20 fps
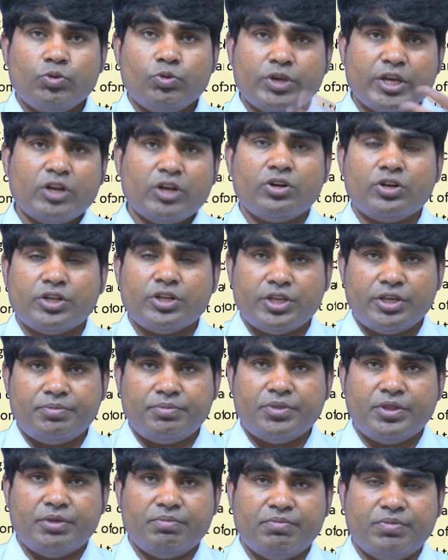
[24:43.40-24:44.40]
cannot
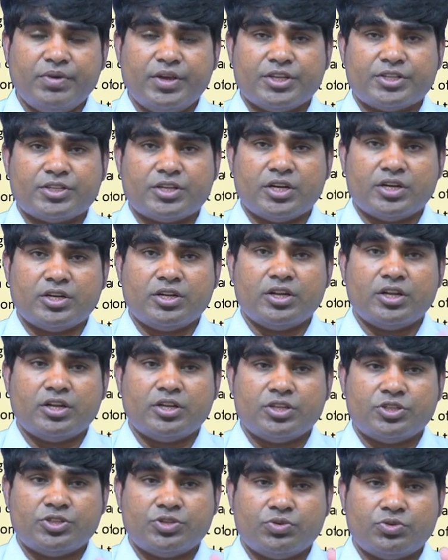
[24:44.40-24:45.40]
give the best until
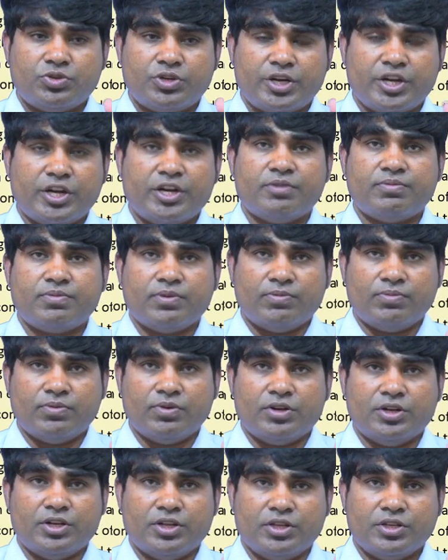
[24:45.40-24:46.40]
unless you train
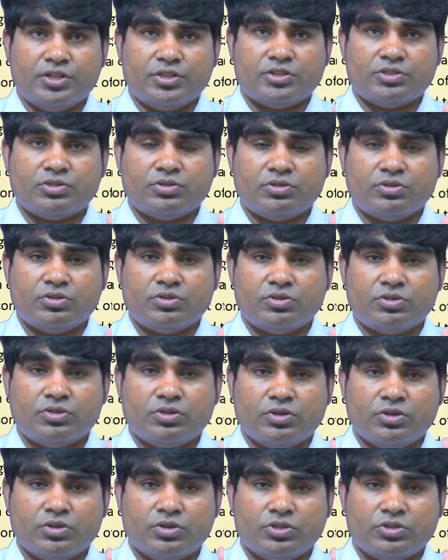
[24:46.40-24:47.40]
properly. So
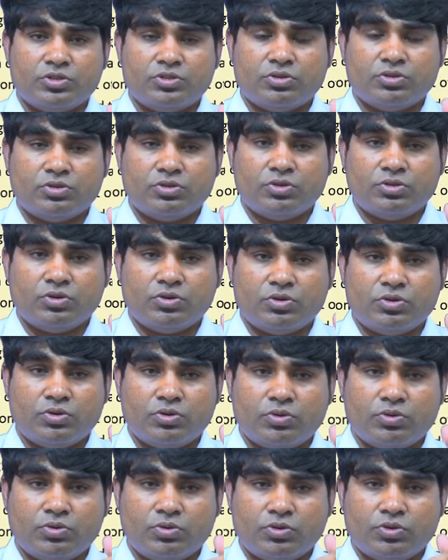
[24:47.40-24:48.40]

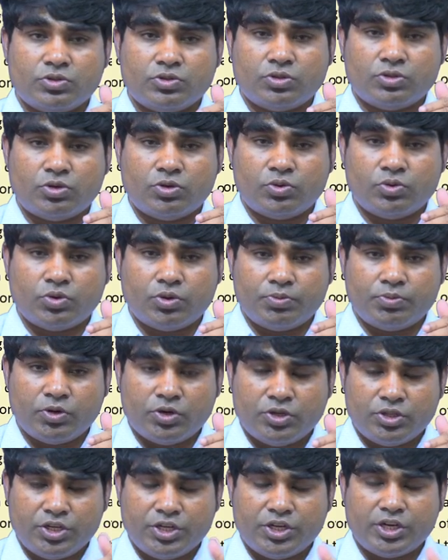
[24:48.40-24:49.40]

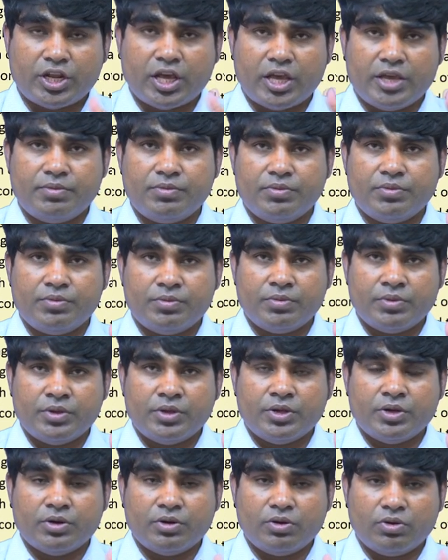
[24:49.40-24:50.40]
over the time,
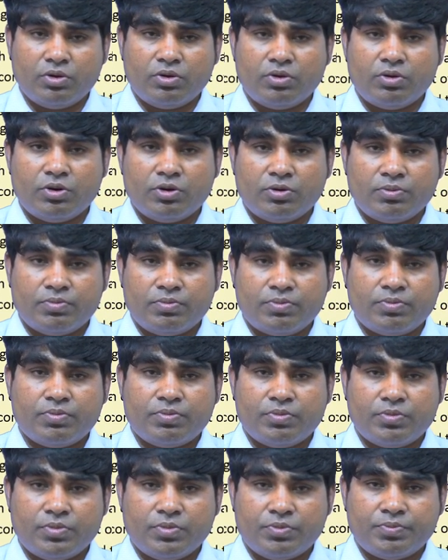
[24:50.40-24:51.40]
learn,
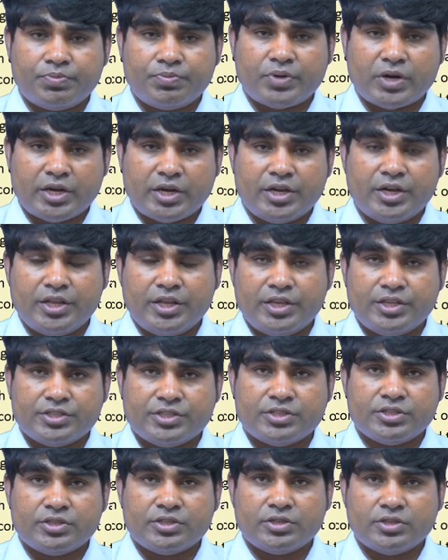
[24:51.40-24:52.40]

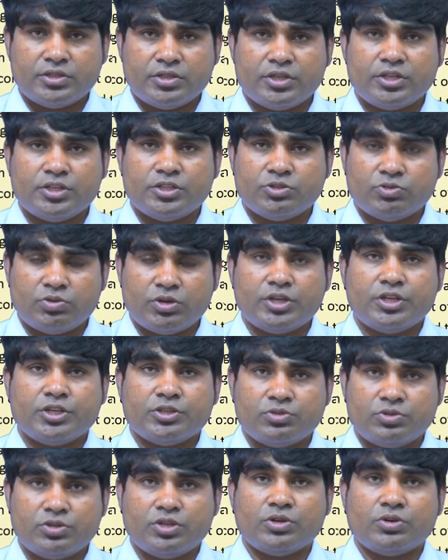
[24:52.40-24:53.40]
practice, that is what
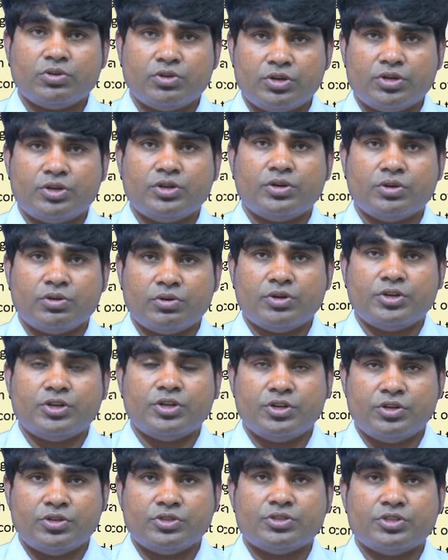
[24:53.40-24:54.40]
actually
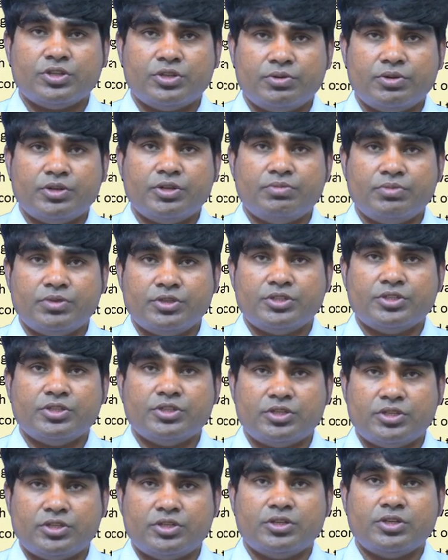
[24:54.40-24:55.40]
continuously
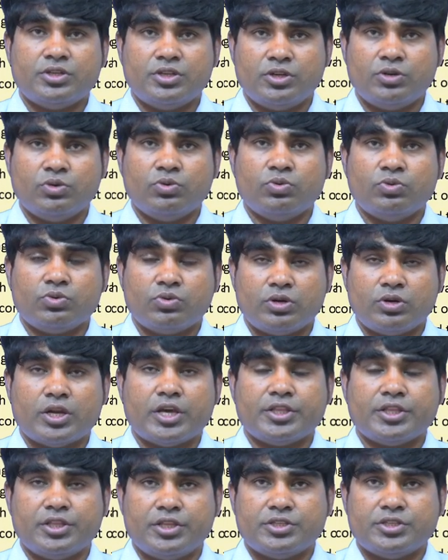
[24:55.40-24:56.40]
revisit, relook
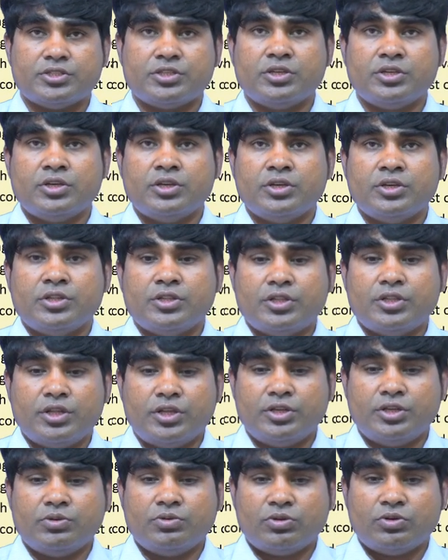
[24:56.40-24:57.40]
like this.
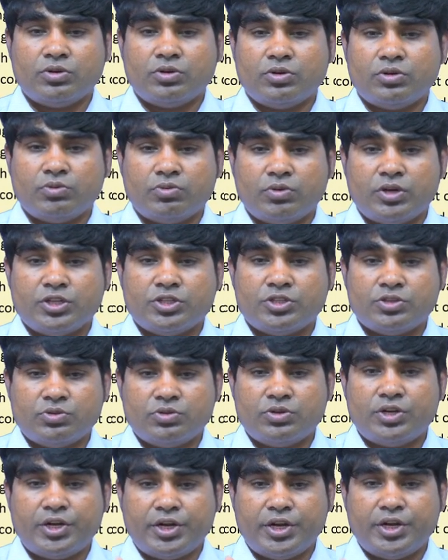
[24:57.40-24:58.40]
Then once
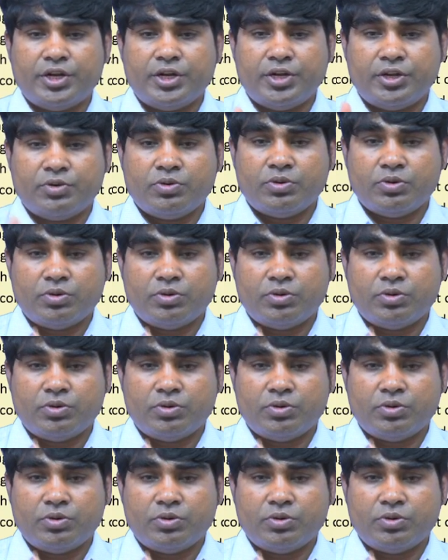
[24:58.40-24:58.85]
you trained